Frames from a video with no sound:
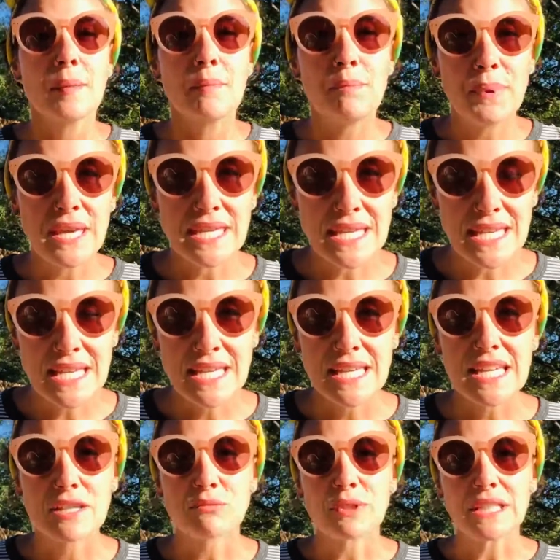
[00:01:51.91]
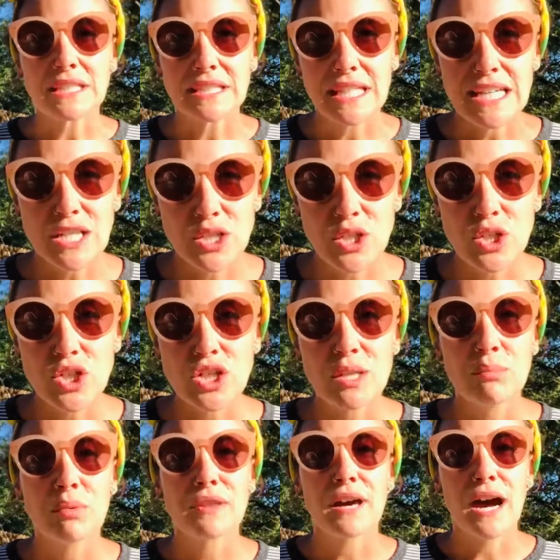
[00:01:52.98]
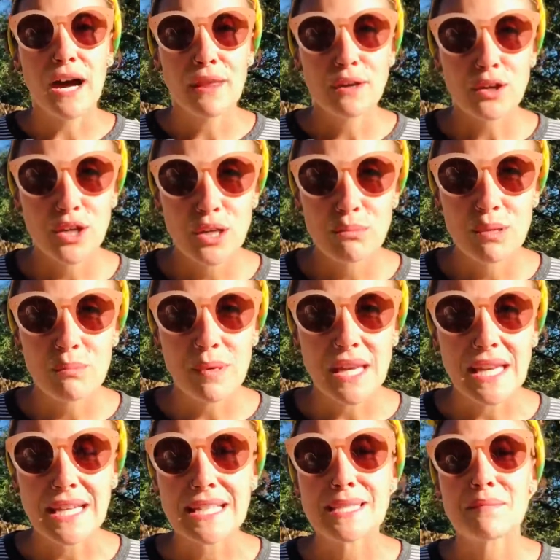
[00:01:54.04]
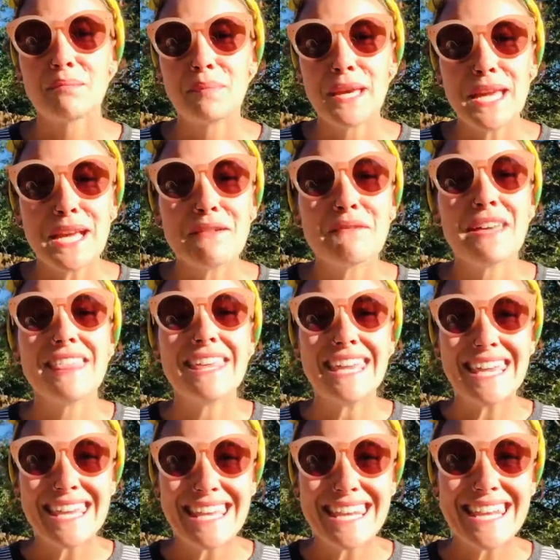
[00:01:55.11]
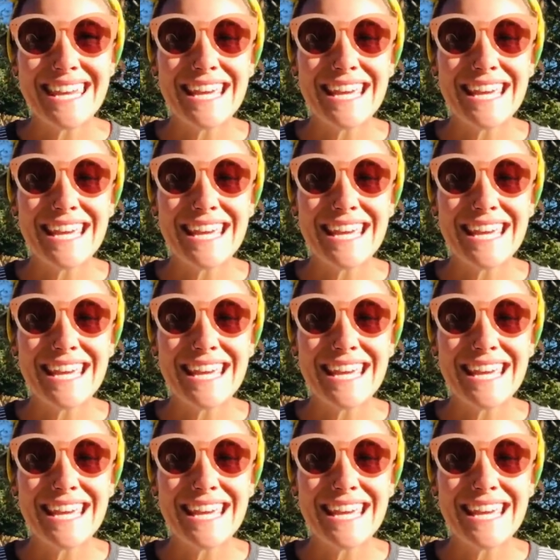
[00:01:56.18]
being in relationship with other human beings, being within